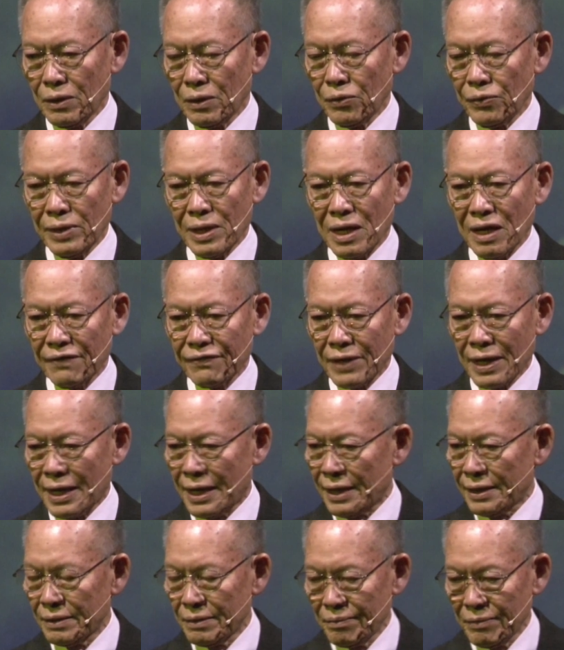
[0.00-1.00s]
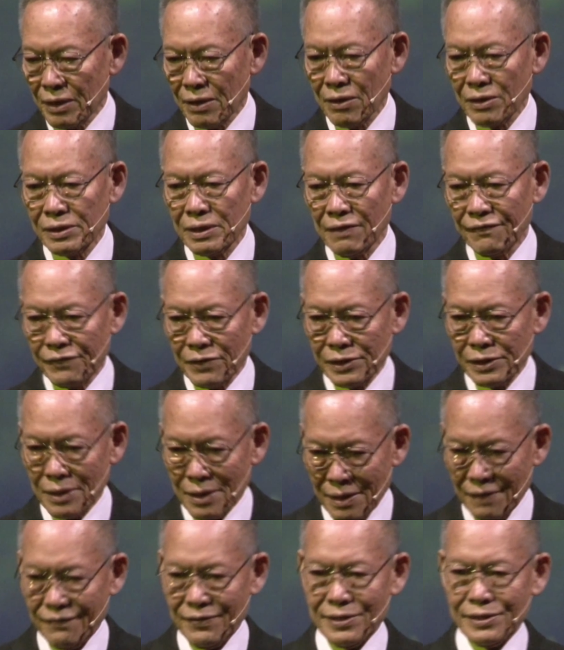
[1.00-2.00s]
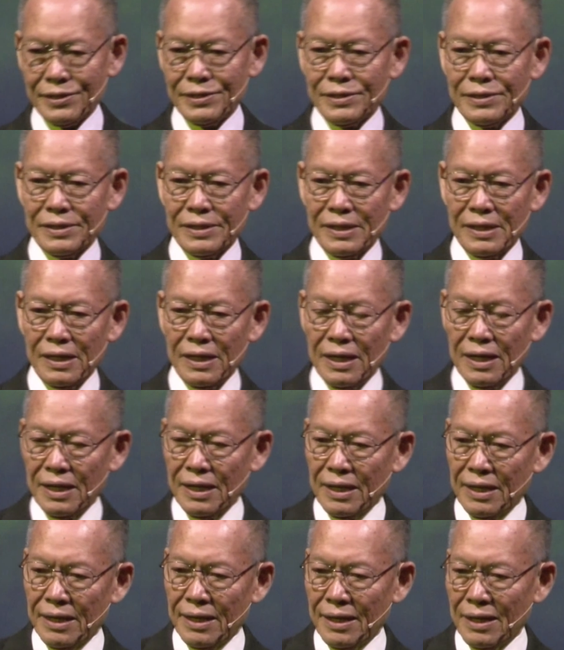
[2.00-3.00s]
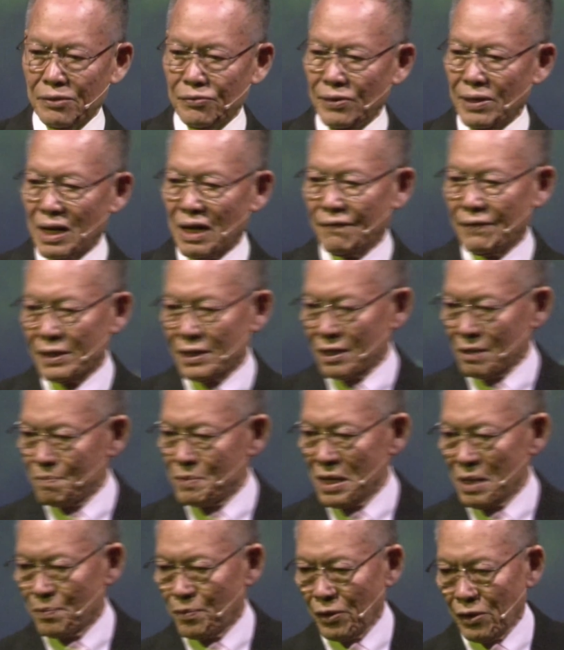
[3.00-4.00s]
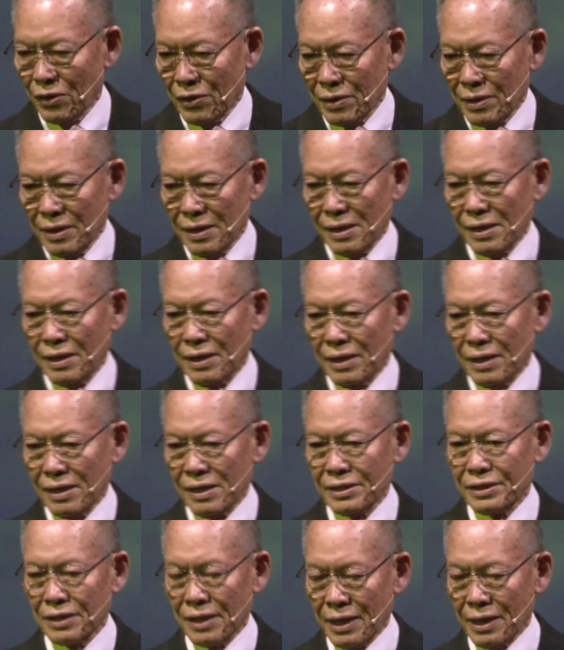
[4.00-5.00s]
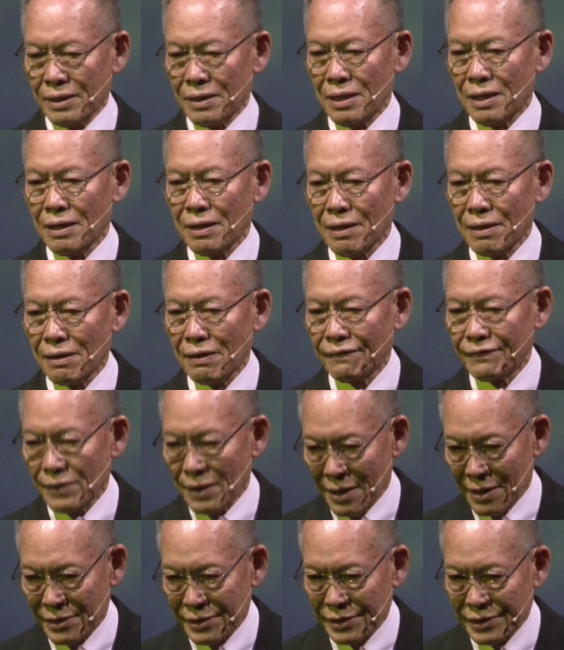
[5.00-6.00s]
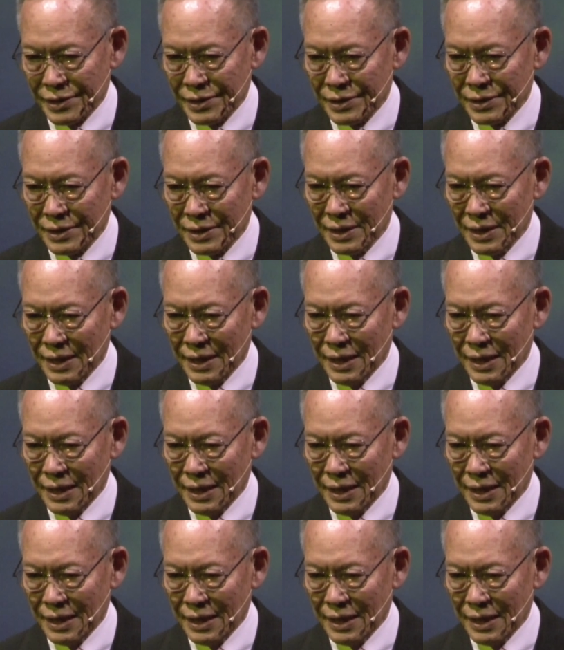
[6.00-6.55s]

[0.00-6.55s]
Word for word: We love God because He first loved us. And we love other people as God loved us.